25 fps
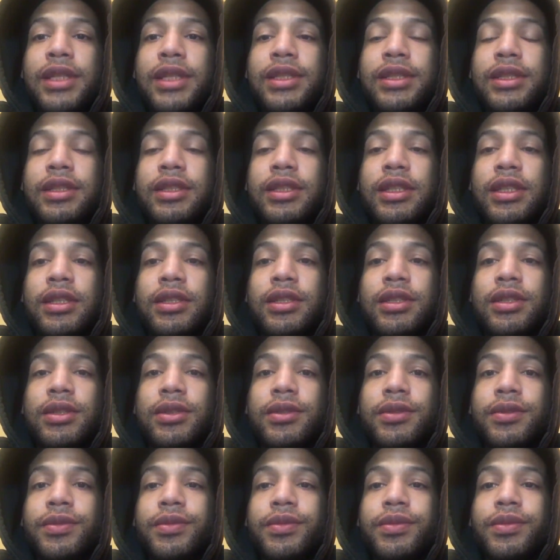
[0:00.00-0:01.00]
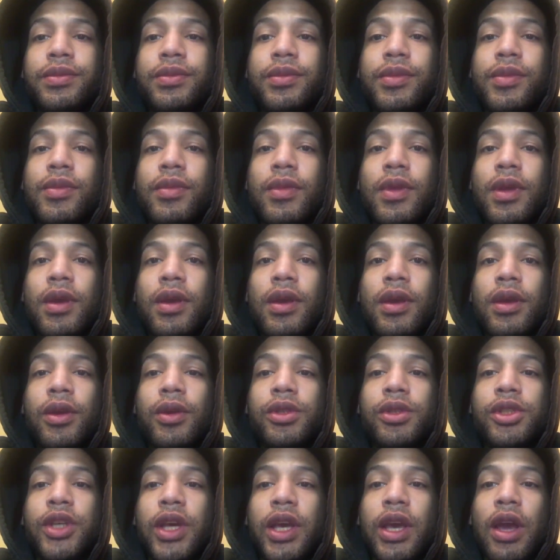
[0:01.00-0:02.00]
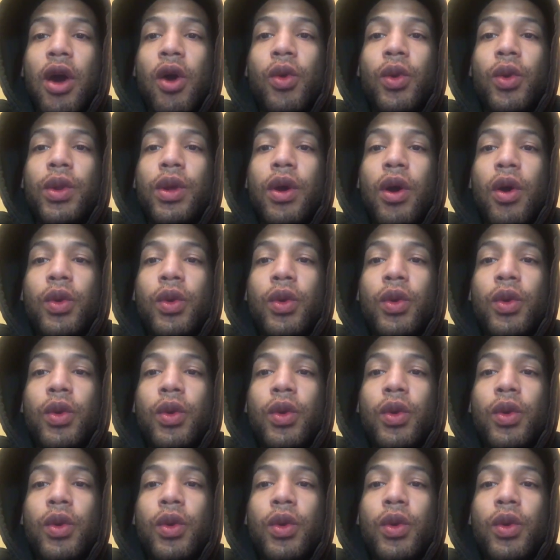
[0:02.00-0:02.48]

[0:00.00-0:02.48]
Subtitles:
businesses. You see, all